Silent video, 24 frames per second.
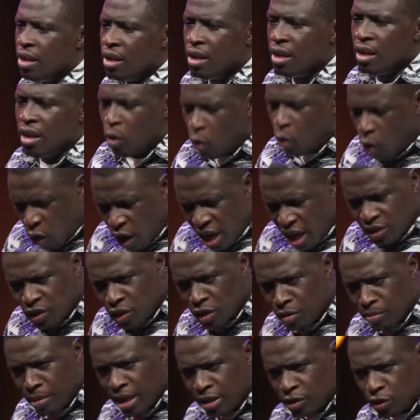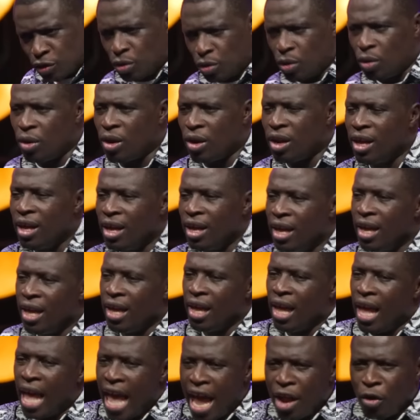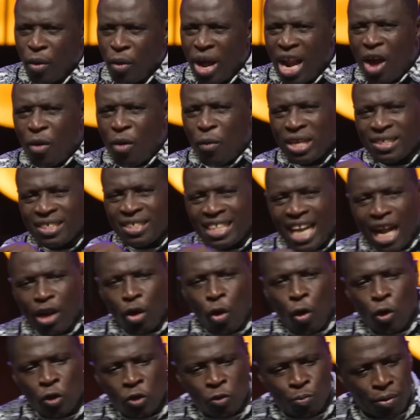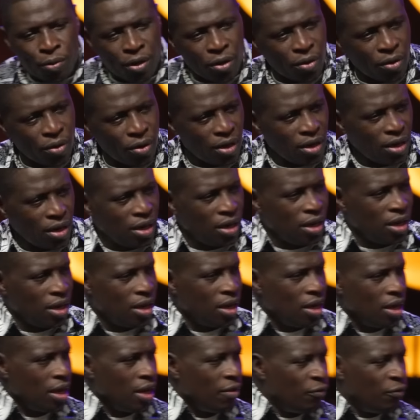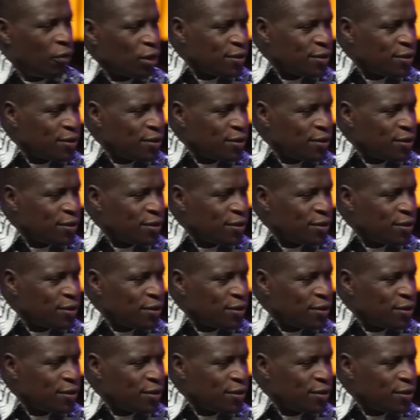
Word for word: they're crushing my soul. And when I was in that hospital, for